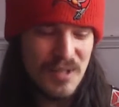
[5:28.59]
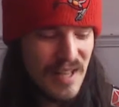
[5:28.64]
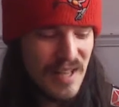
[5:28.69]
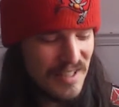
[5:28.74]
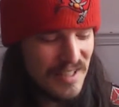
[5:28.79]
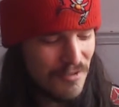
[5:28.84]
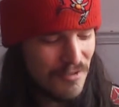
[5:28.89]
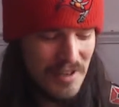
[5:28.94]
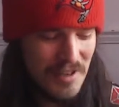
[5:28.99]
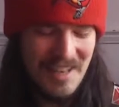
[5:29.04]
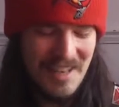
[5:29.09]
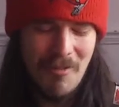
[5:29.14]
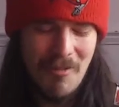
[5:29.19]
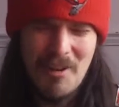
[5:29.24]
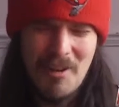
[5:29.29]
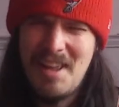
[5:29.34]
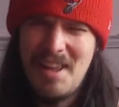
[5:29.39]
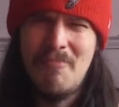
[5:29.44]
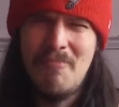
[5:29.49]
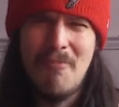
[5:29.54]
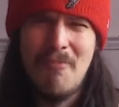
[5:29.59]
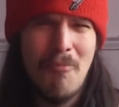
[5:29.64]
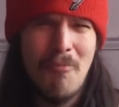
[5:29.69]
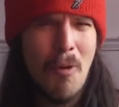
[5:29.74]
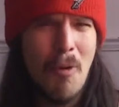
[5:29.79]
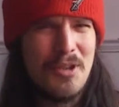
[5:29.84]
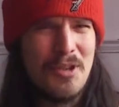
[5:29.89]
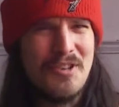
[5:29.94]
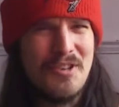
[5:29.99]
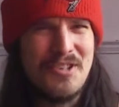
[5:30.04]
That's really
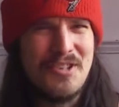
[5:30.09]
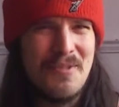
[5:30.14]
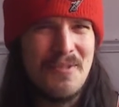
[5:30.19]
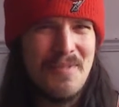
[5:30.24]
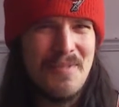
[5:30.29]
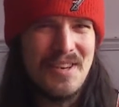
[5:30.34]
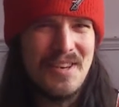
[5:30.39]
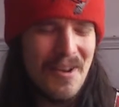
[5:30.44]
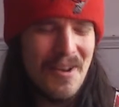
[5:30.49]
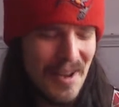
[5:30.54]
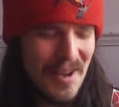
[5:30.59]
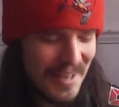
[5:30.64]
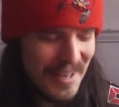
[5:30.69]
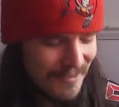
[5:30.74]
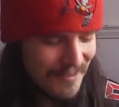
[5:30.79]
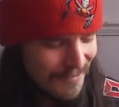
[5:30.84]
what you should be doing.